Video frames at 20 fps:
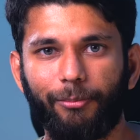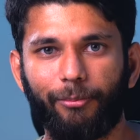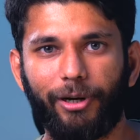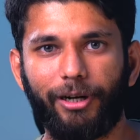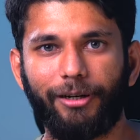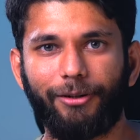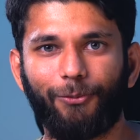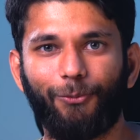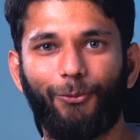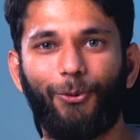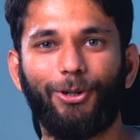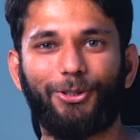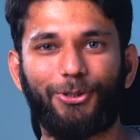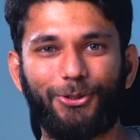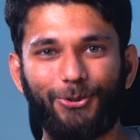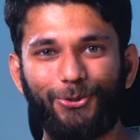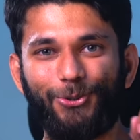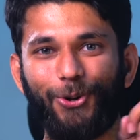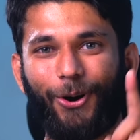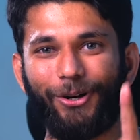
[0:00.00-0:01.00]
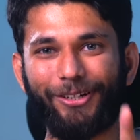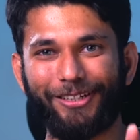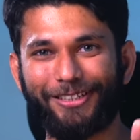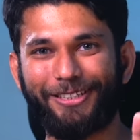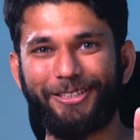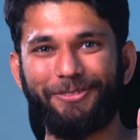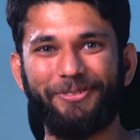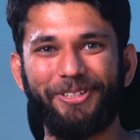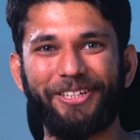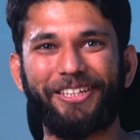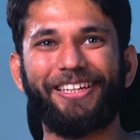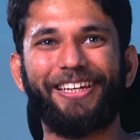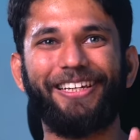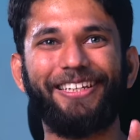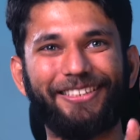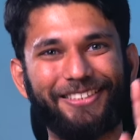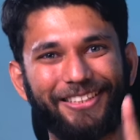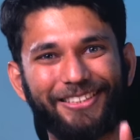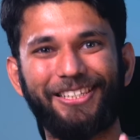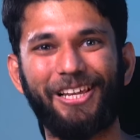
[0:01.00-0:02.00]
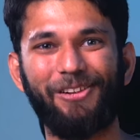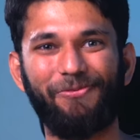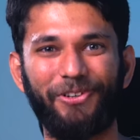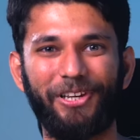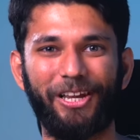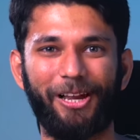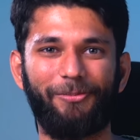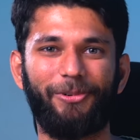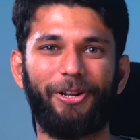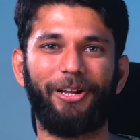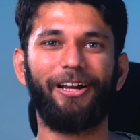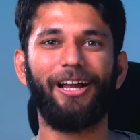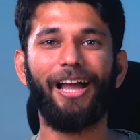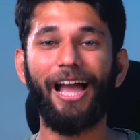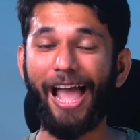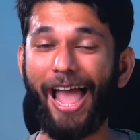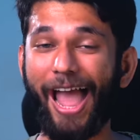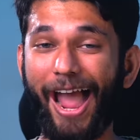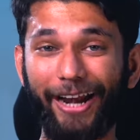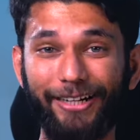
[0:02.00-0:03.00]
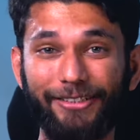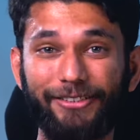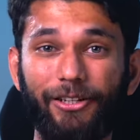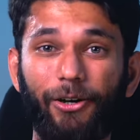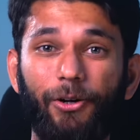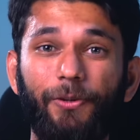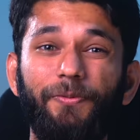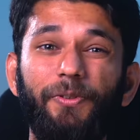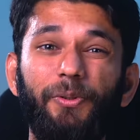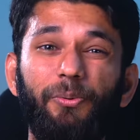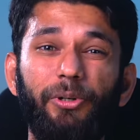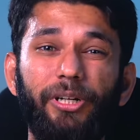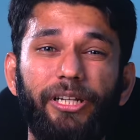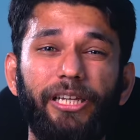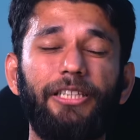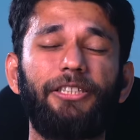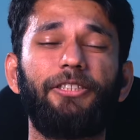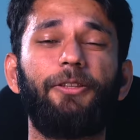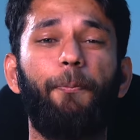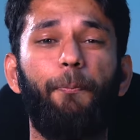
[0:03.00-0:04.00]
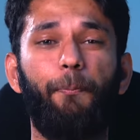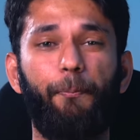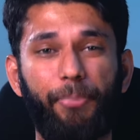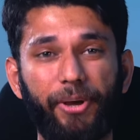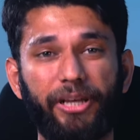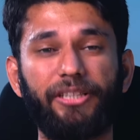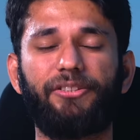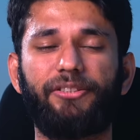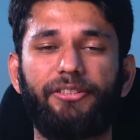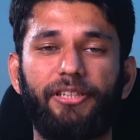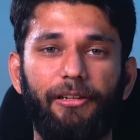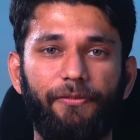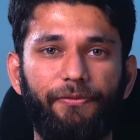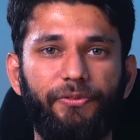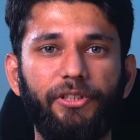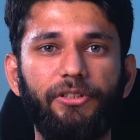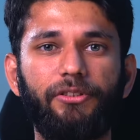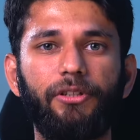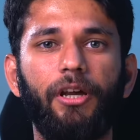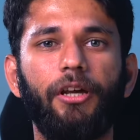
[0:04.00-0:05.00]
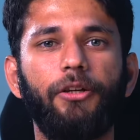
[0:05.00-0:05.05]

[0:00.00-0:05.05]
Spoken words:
But what's not a gimmick is the selfie camera. Hands down, Vivo takes the best selfies.